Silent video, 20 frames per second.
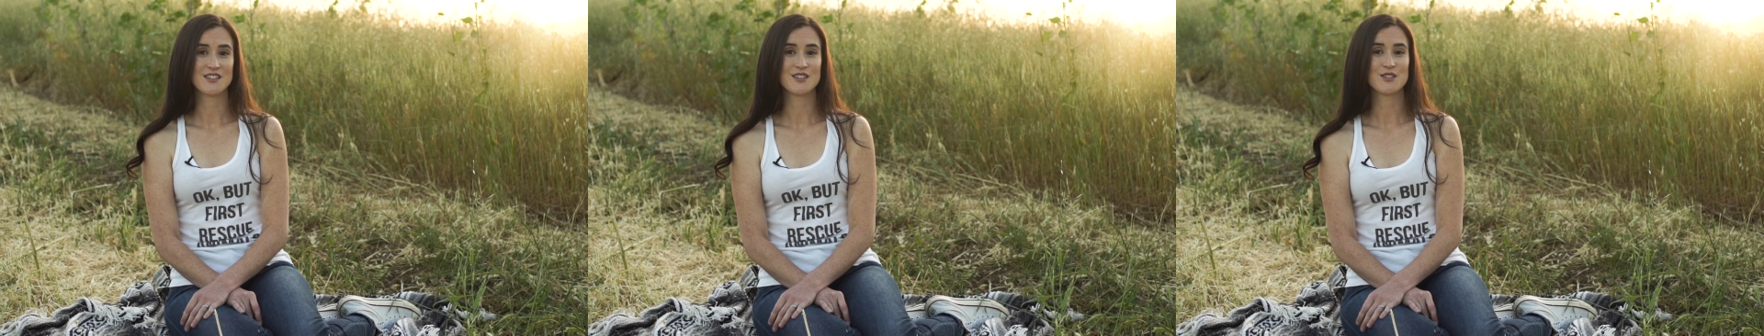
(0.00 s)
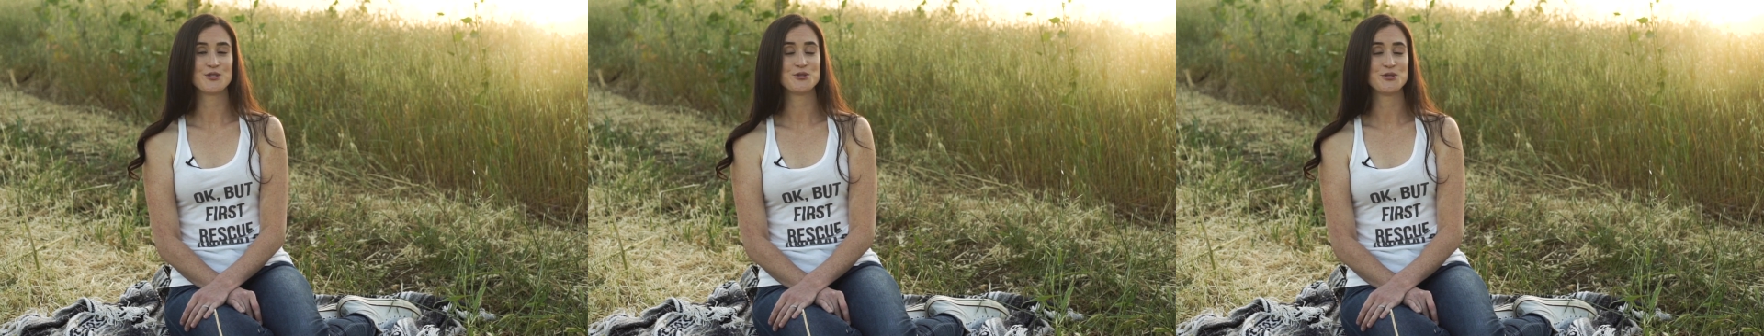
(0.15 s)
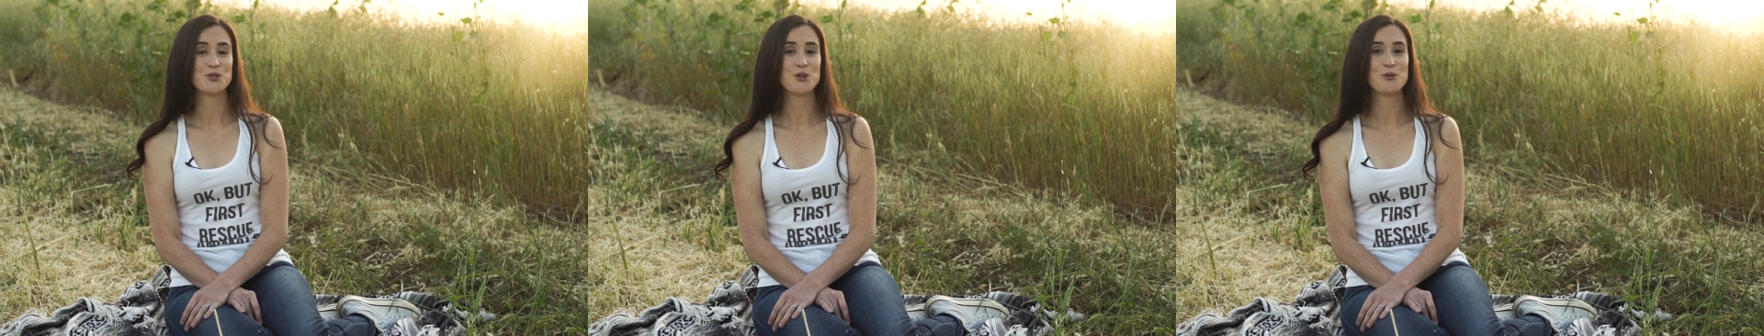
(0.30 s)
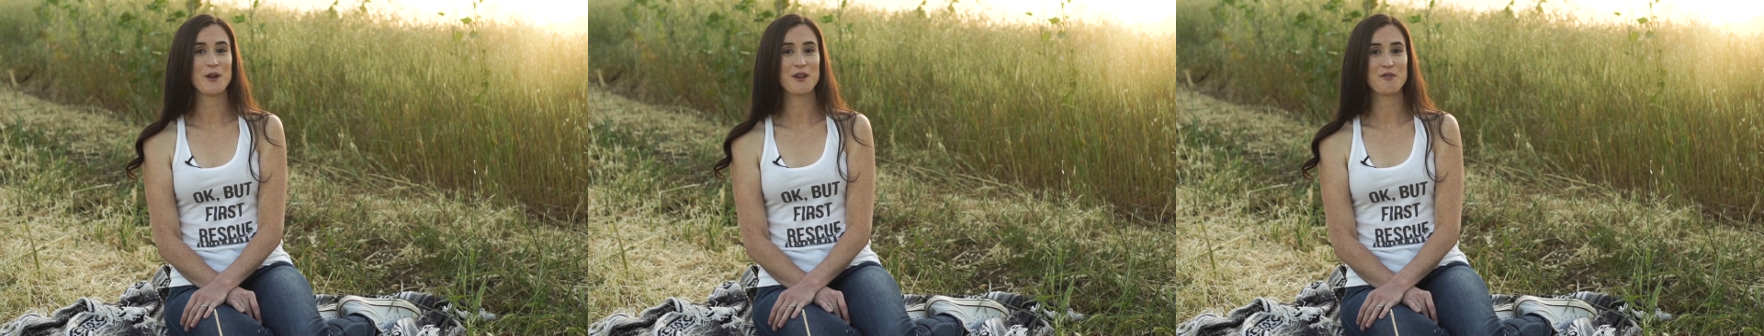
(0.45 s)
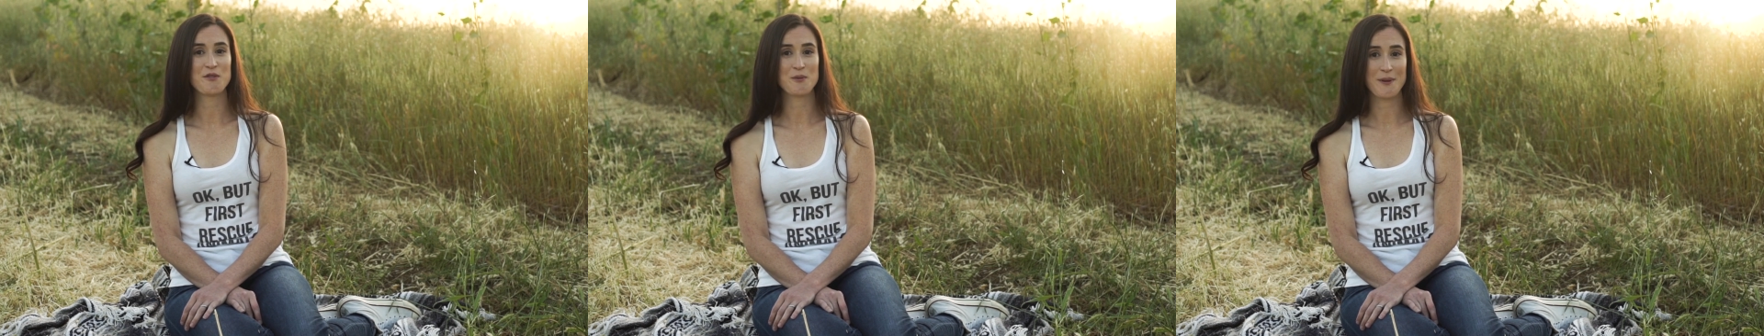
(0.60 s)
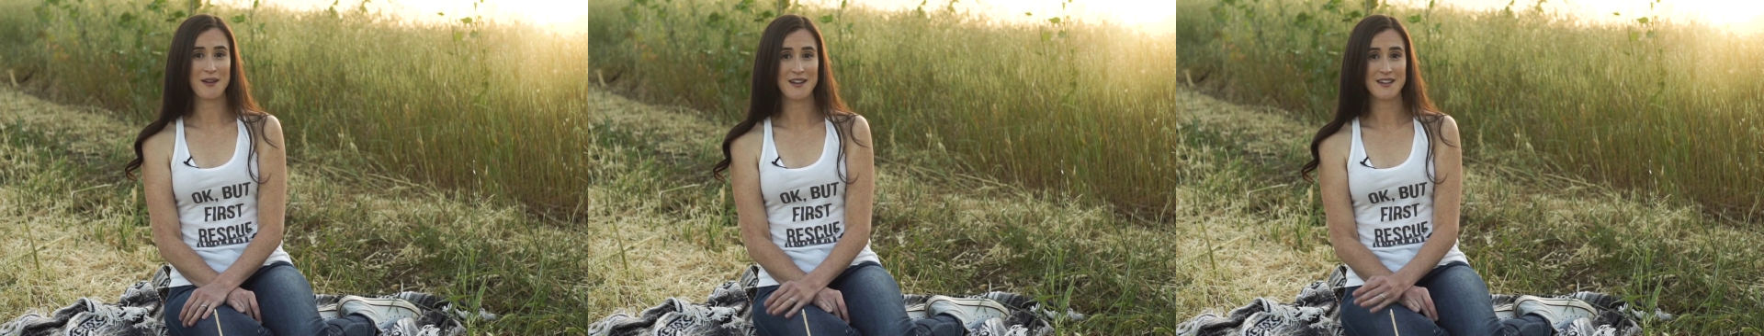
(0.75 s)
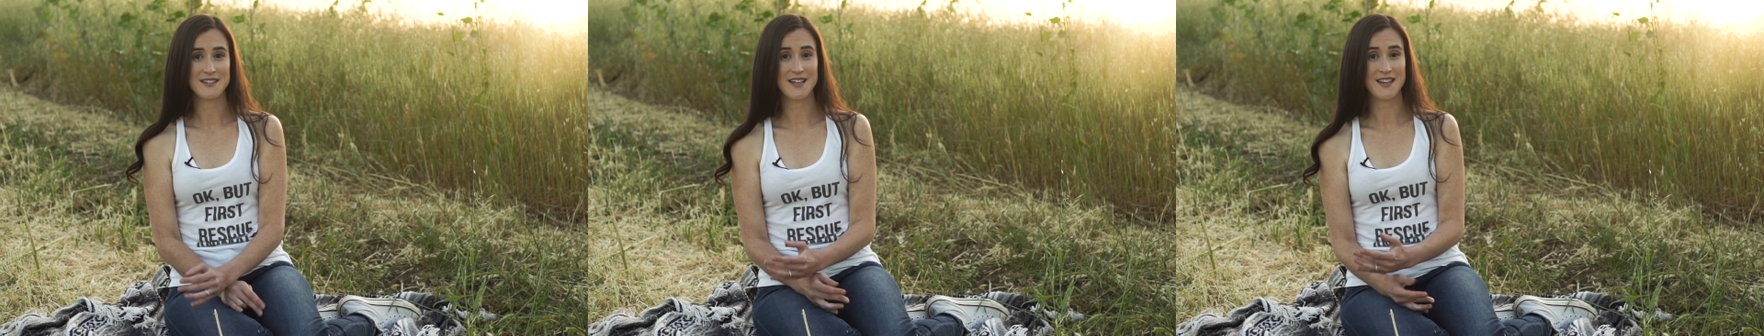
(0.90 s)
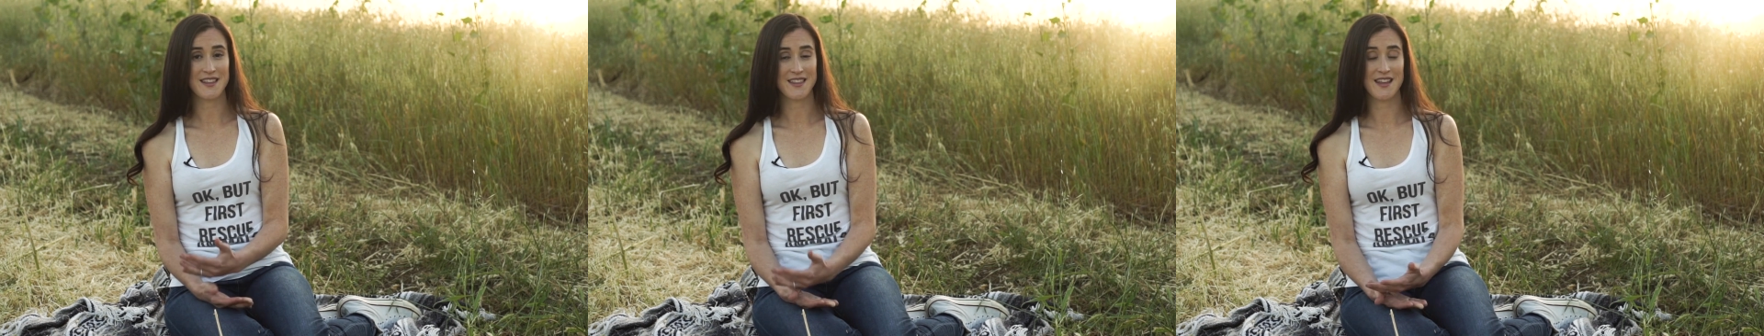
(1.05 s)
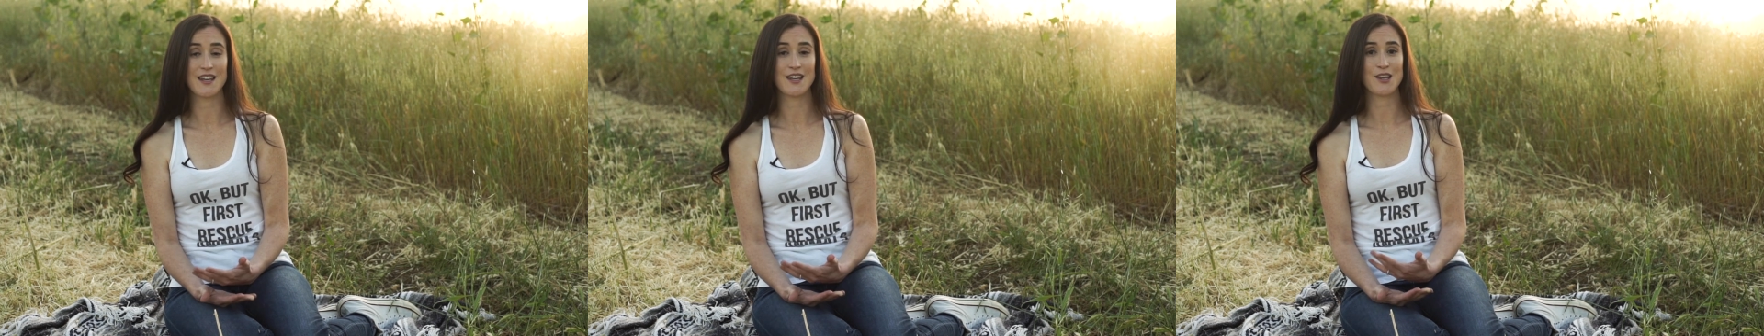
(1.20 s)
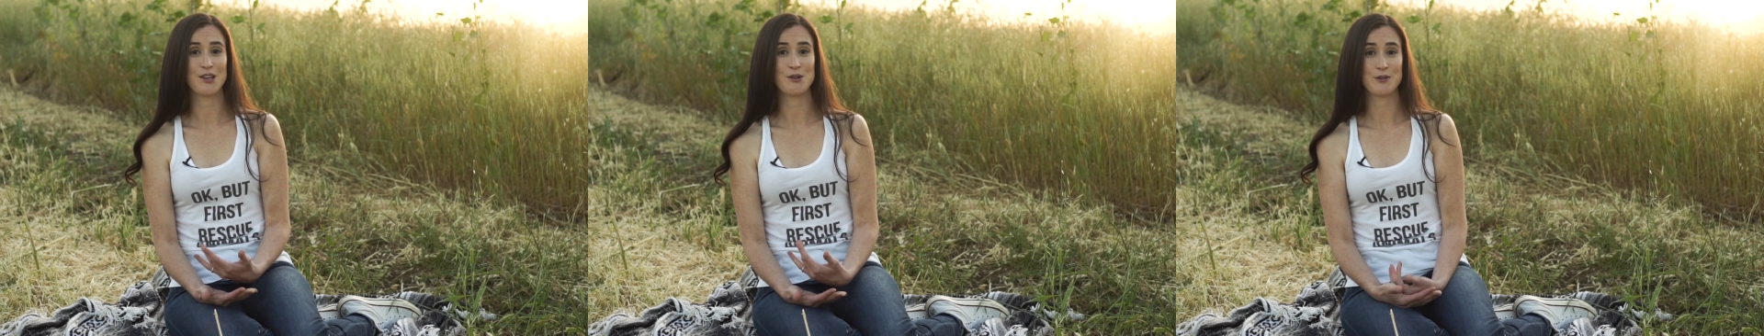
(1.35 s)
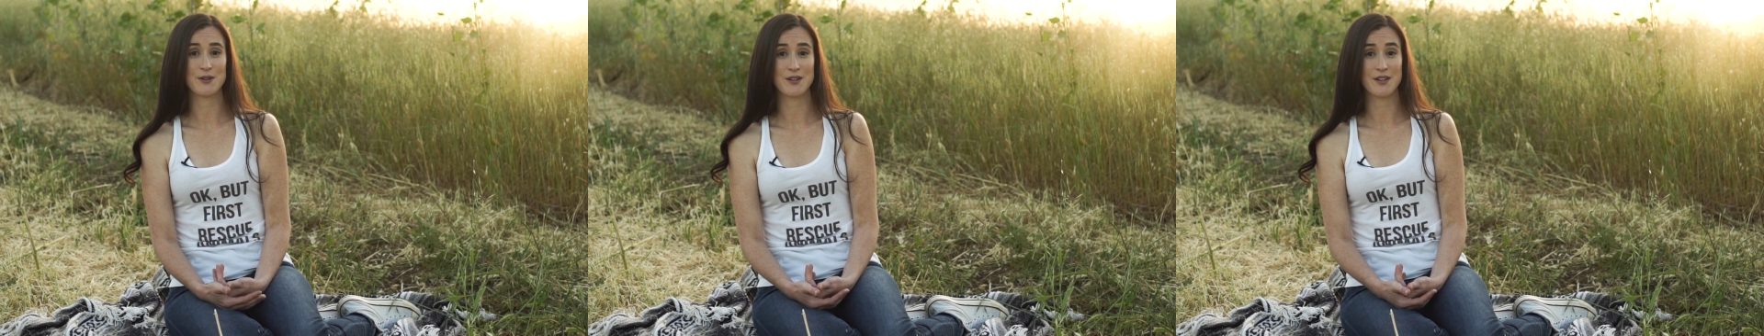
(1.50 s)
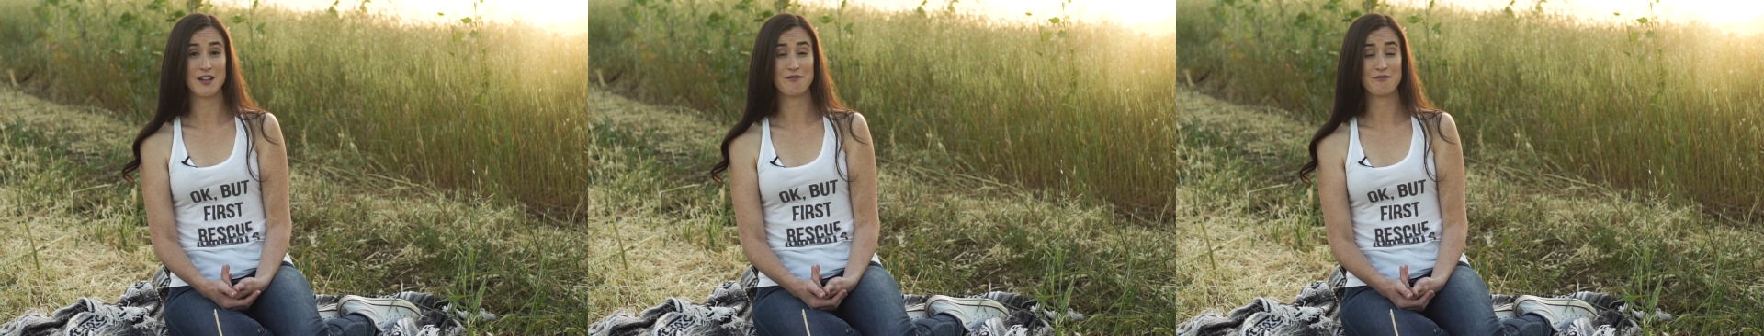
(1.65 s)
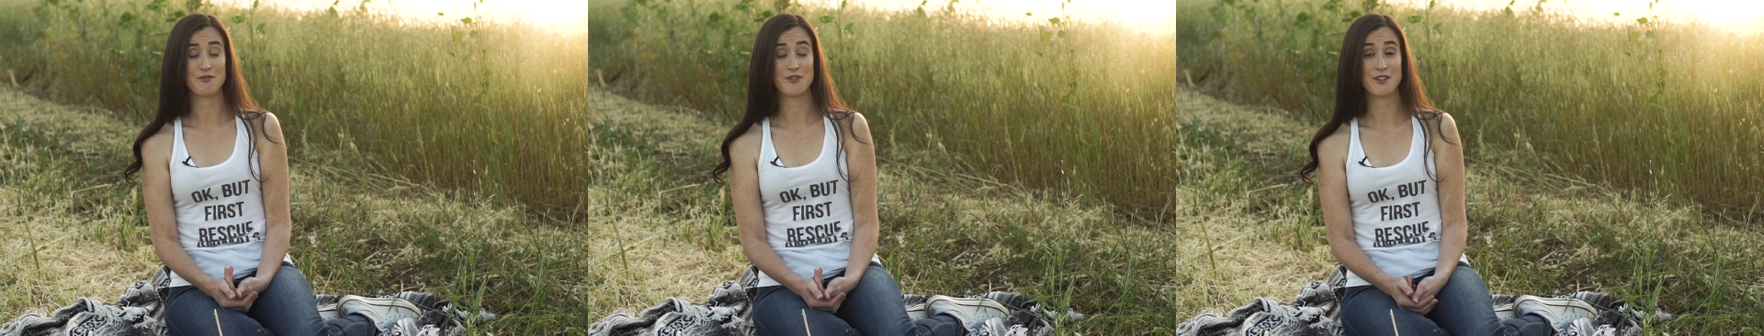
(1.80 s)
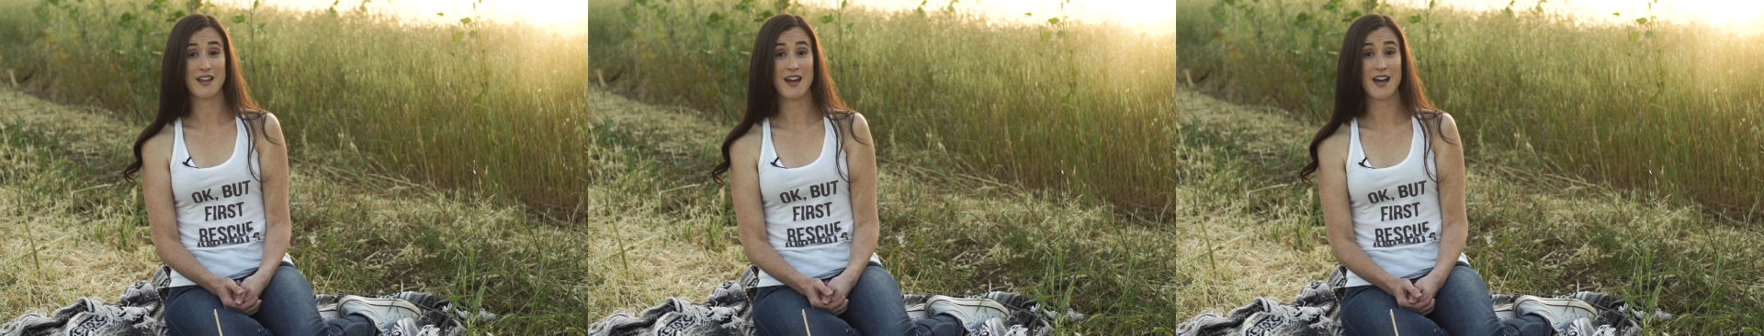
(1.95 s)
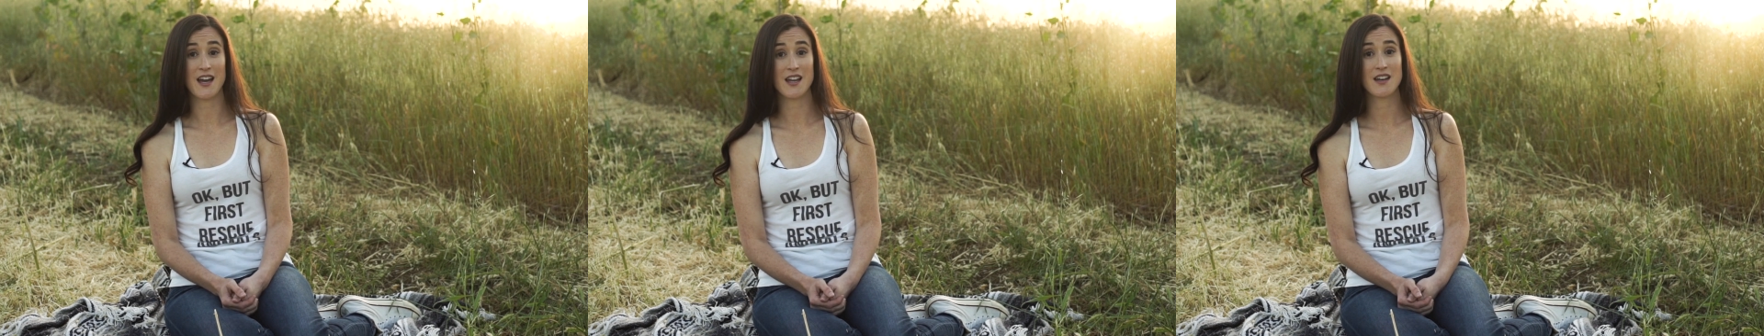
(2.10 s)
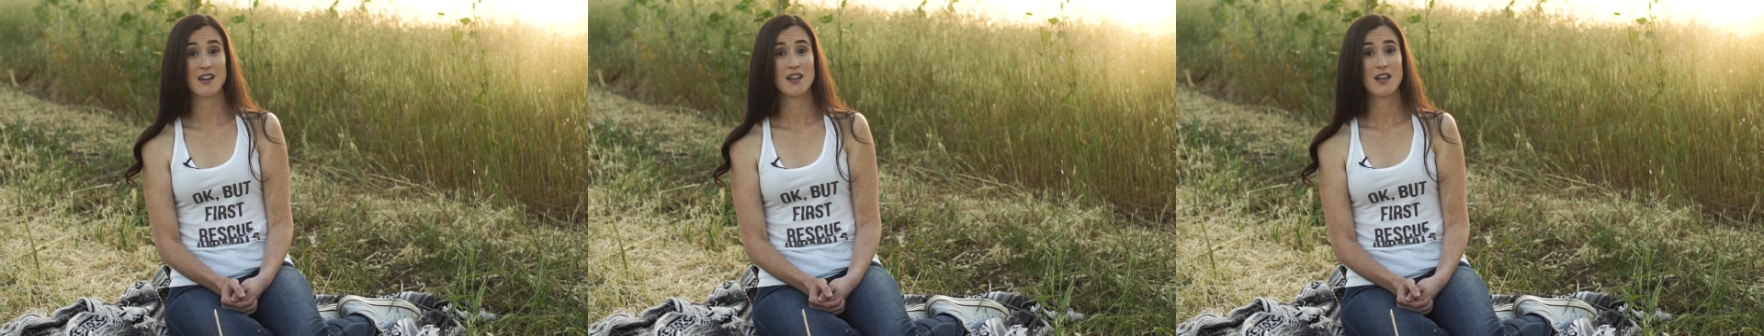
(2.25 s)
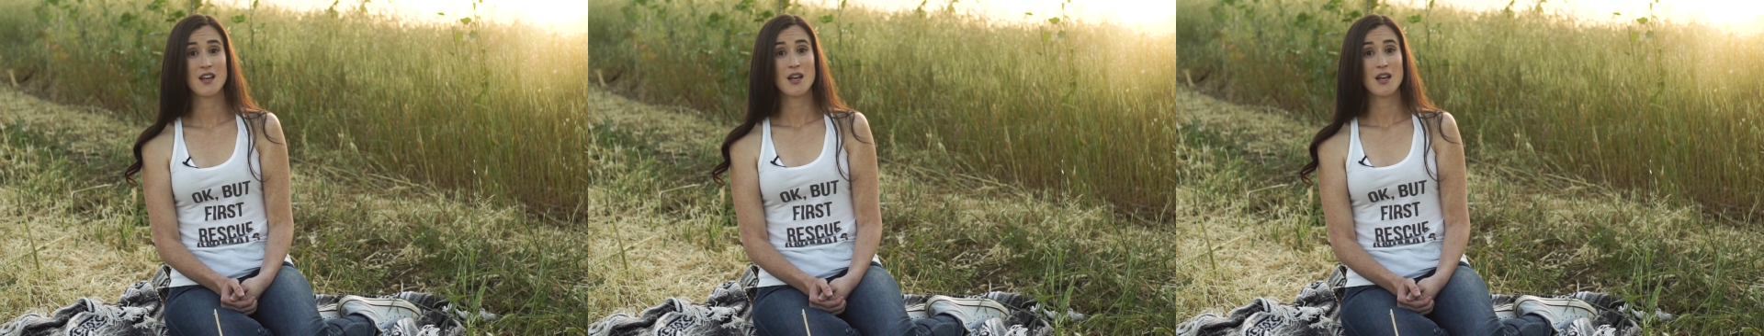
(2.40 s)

There's no way for me to say thank you enough for that.